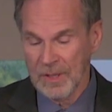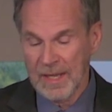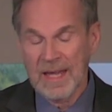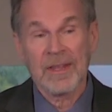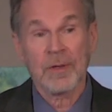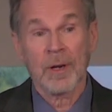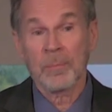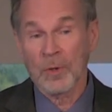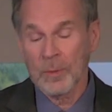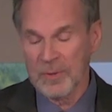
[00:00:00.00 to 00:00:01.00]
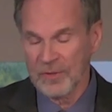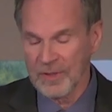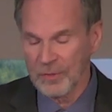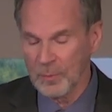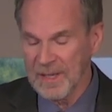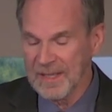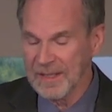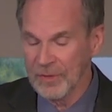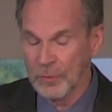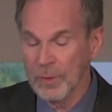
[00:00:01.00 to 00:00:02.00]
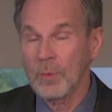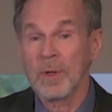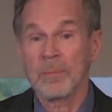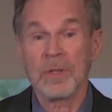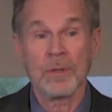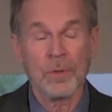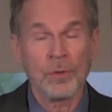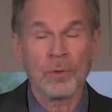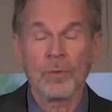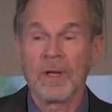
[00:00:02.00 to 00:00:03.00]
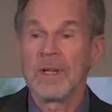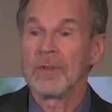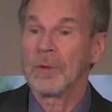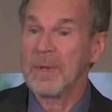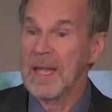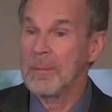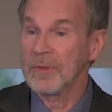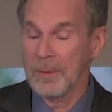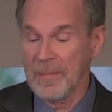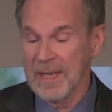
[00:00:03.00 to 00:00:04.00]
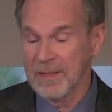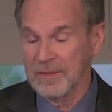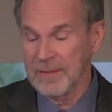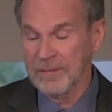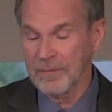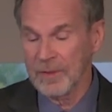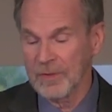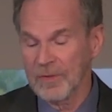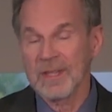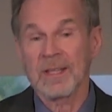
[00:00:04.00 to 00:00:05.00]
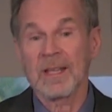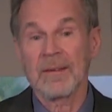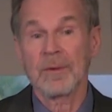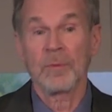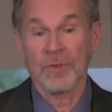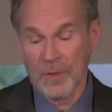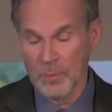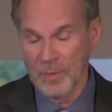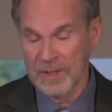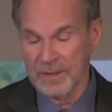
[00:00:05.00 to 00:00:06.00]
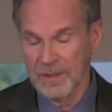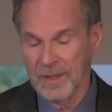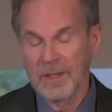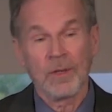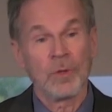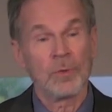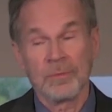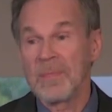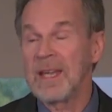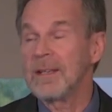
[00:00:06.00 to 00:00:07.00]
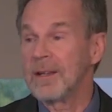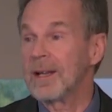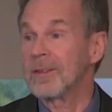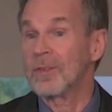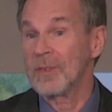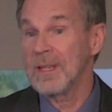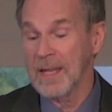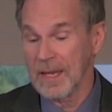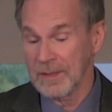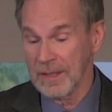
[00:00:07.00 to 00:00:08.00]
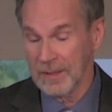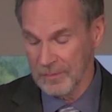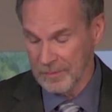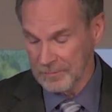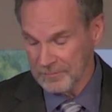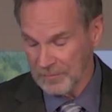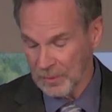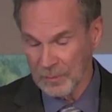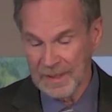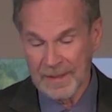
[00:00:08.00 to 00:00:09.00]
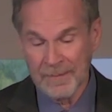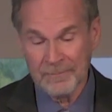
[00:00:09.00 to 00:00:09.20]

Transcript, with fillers: And our purpose this weekend is to equip you to be able to make a difference in the life of someone who may not see that yet, okay?